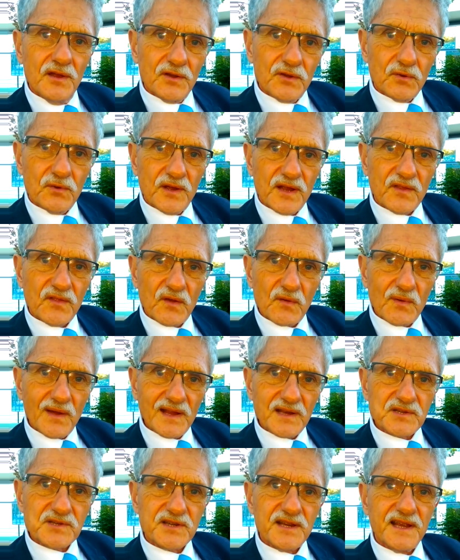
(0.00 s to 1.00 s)
doing the
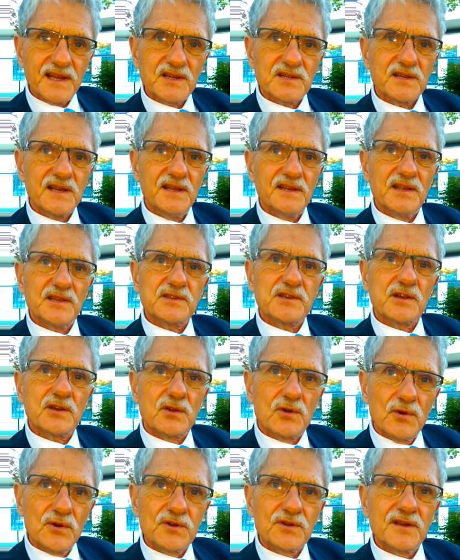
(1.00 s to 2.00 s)
right things. And it's a
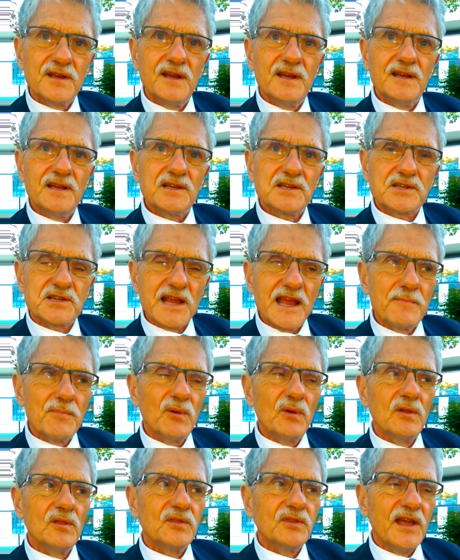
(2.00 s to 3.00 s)
good,
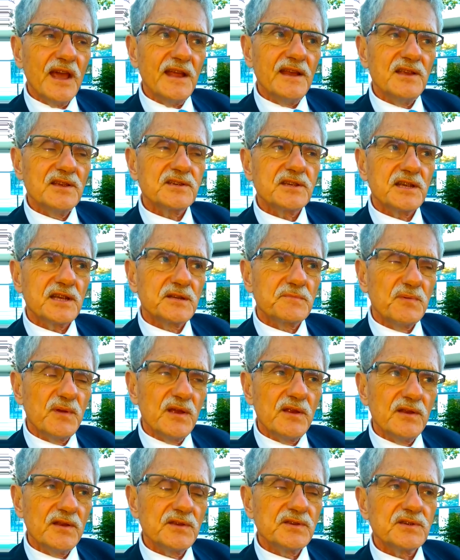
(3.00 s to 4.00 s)
stable Danish
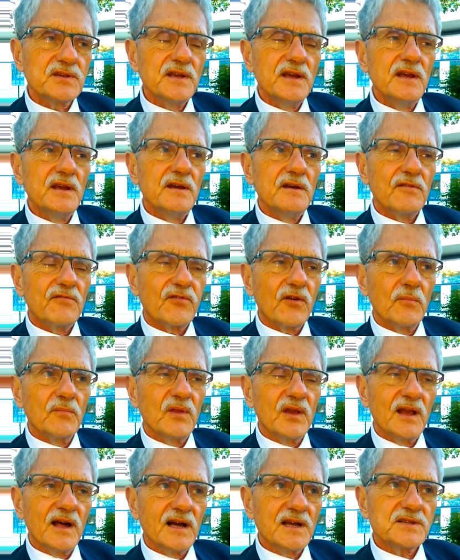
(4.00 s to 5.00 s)
experience from
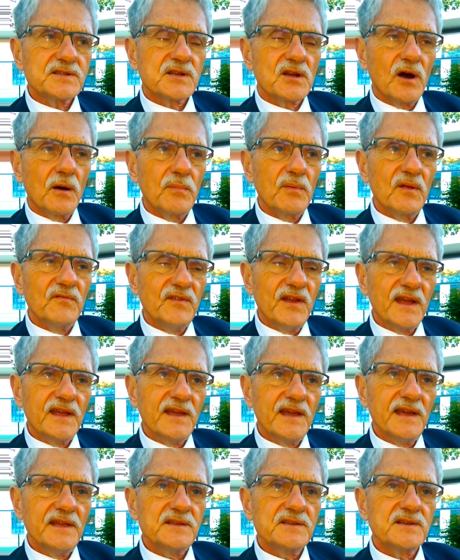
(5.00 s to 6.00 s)
the last couple of
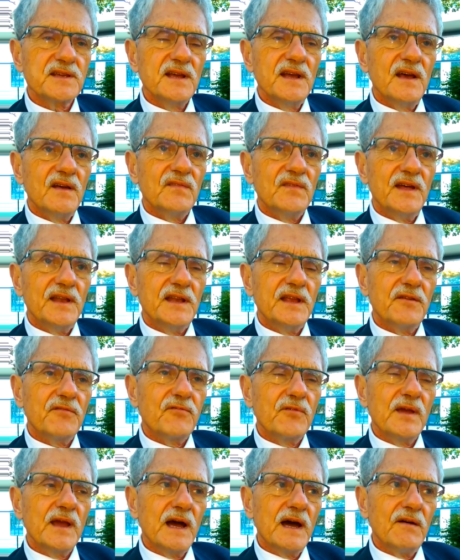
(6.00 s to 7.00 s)
decades that if
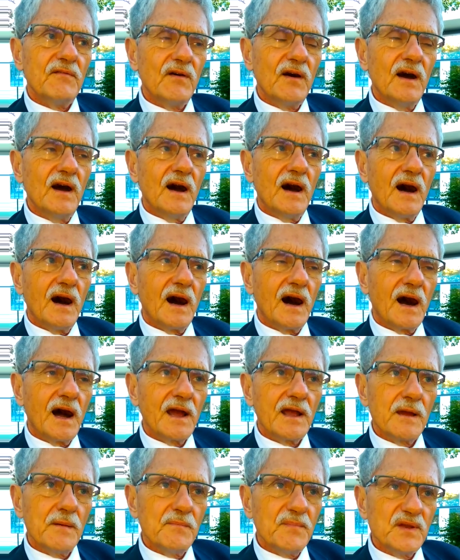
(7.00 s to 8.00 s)
we have
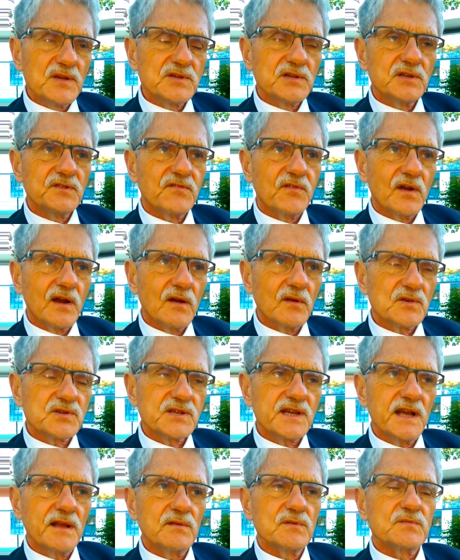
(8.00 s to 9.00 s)
high ambitions for
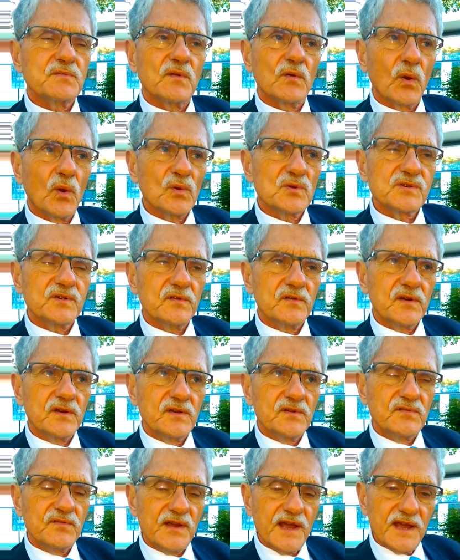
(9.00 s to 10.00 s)
ourselves, we will also
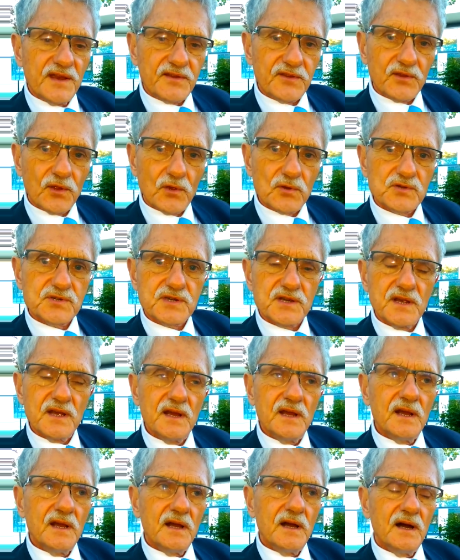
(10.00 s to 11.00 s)
create those
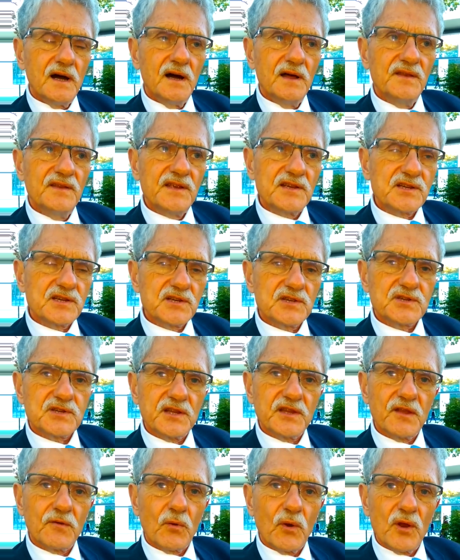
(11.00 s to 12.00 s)
niches
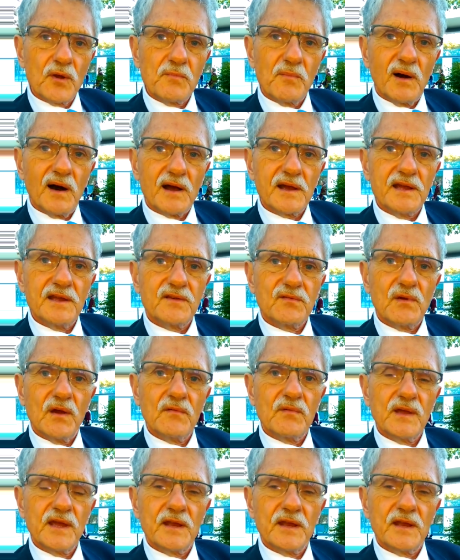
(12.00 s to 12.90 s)
in the world market where we